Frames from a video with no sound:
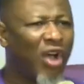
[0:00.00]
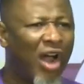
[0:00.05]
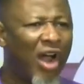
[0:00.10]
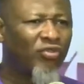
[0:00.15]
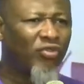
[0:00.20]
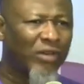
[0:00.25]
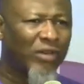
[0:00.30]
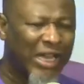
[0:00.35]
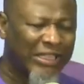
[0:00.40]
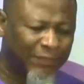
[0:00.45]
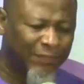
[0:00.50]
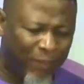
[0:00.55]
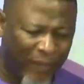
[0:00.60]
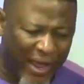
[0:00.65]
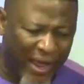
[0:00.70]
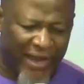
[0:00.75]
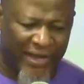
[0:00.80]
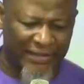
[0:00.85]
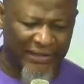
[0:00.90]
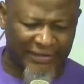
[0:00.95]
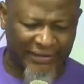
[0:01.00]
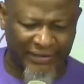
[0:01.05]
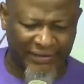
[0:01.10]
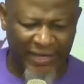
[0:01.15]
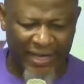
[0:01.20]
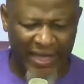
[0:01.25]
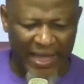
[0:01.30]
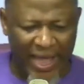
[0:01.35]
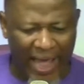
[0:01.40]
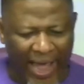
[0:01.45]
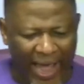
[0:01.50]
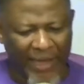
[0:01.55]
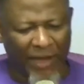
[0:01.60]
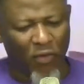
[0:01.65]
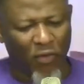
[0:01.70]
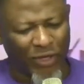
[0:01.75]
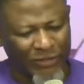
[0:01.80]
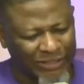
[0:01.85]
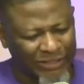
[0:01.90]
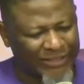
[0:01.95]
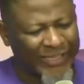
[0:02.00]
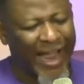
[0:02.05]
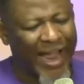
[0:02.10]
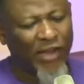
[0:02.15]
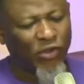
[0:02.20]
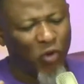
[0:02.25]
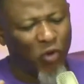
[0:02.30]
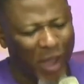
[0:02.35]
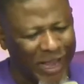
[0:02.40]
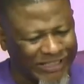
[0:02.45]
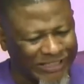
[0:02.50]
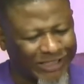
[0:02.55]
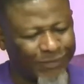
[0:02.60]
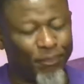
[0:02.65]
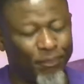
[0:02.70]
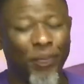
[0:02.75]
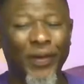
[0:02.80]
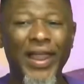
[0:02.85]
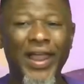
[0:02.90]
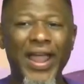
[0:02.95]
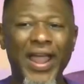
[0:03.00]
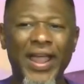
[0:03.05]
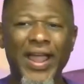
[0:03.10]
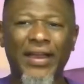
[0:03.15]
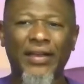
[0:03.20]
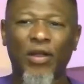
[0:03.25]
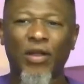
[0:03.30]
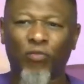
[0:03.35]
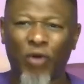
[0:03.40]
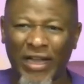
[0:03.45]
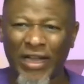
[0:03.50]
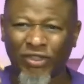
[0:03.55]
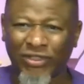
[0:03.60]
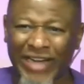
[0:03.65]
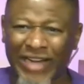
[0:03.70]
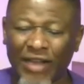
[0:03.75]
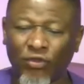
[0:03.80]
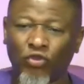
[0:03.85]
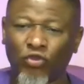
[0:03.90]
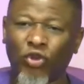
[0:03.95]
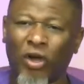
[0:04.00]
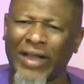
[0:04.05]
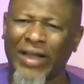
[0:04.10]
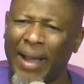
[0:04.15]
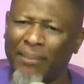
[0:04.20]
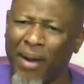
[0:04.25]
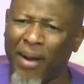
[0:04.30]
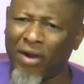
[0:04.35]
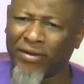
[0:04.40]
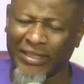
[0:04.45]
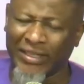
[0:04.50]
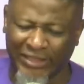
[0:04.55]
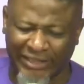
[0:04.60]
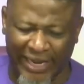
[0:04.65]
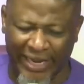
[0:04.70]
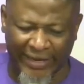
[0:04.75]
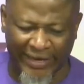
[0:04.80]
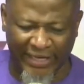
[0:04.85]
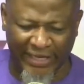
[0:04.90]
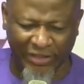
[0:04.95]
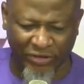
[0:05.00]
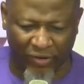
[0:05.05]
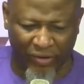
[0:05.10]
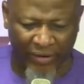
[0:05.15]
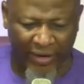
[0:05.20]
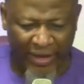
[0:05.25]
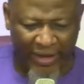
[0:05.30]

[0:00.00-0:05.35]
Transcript: got to this place and he was trying to explain, was trying to talk about the generation.